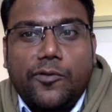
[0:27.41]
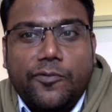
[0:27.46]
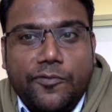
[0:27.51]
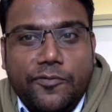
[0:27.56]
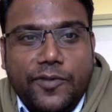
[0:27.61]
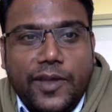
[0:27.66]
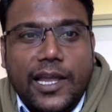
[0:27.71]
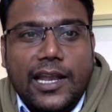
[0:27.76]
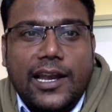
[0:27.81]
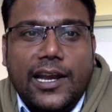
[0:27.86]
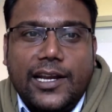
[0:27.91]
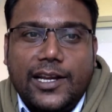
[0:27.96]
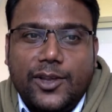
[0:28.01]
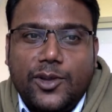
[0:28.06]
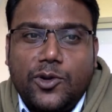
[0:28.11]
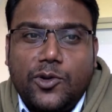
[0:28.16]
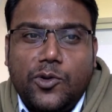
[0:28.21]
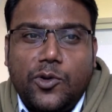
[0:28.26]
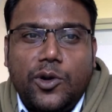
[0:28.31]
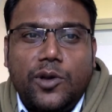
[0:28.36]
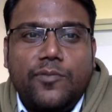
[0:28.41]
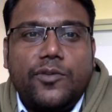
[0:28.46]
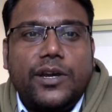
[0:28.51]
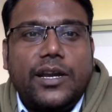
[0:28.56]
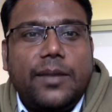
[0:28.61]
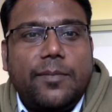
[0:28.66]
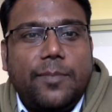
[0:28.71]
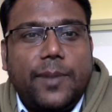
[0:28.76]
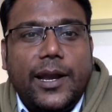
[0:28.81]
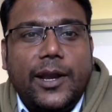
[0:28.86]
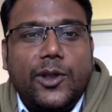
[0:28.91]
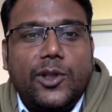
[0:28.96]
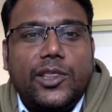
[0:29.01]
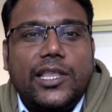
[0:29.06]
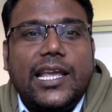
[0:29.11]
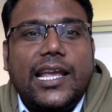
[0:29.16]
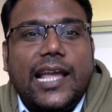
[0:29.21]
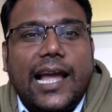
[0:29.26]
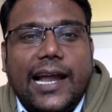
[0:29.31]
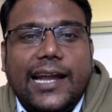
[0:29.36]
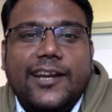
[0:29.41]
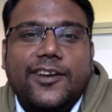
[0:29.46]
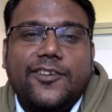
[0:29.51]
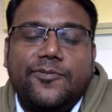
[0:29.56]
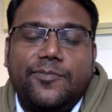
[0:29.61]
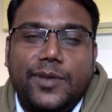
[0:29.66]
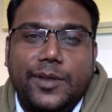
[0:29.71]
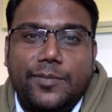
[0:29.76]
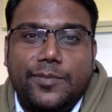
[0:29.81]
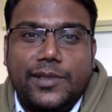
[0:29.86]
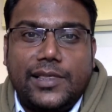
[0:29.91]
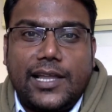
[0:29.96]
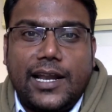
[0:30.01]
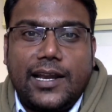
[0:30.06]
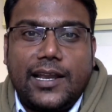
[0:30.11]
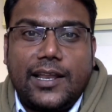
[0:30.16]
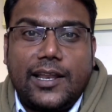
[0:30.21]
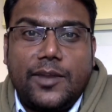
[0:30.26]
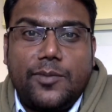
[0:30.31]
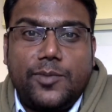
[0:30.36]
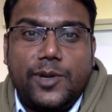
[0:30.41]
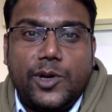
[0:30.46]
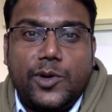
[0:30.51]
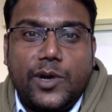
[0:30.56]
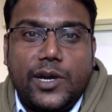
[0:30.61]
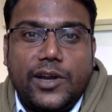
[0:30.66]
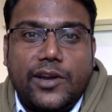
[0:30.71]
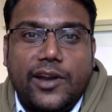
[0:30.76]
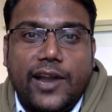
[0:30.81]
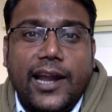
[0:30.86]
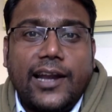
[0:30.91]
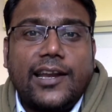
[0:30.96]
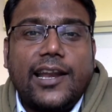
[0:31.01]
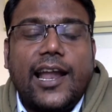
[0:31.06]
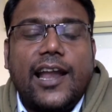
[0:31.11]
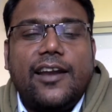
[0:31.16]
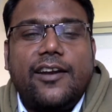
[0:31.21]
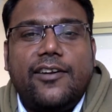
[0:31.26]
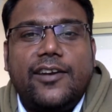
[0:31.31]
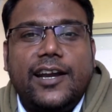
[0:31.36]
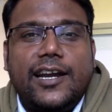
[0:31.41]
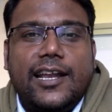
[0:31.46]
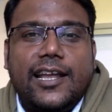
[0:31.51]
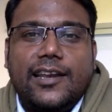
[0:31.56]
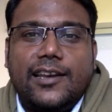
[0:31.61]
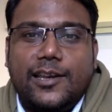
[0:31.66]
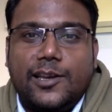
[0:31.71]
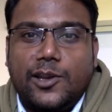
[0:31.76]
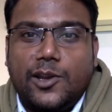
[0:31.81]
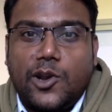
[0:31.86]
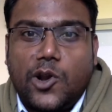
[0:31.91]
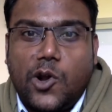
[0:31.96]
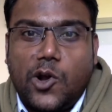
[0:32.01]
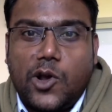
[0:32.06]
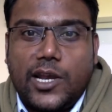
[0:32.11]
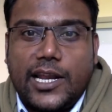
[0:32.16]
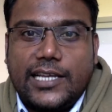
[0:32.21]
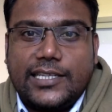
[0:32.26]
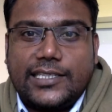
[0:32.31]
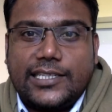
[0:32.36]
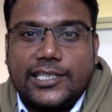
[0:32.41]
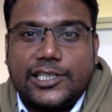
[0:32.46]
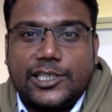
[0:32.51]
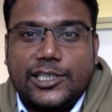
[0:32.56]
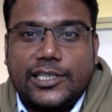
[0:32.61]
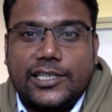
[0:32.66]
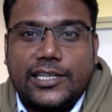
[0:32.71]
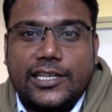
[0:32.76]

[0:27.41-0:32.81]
fail at your goal would depend on the kind of people that you're able to attract and retain in your organization.